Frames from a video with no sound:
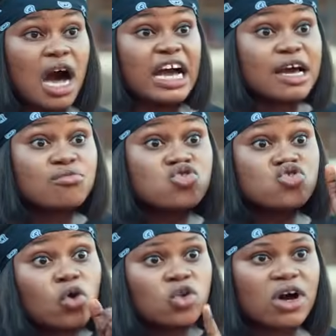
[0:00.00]
I am
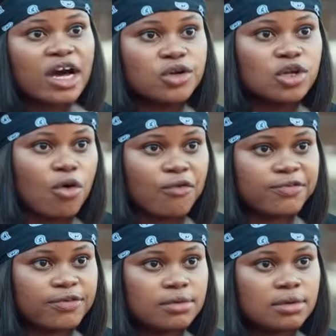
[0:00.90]
no longer your love.
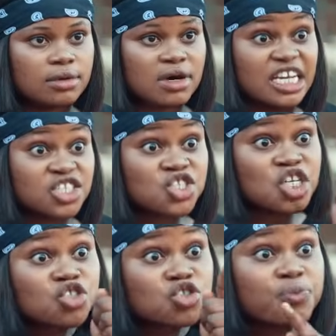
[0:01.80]
I
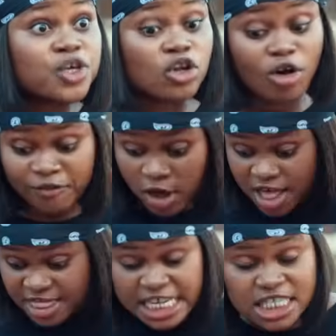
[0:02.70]
cease to be your love
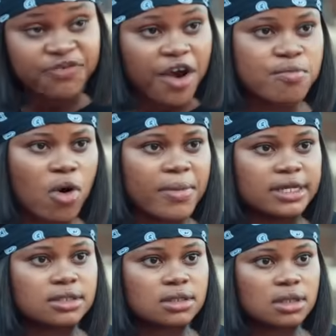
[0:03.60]
this very
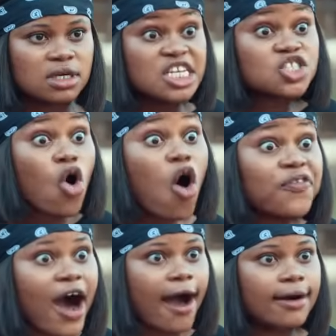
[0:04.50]
moment. It is
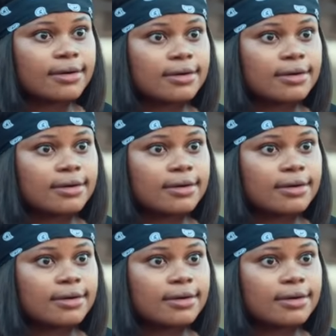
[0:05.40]
over!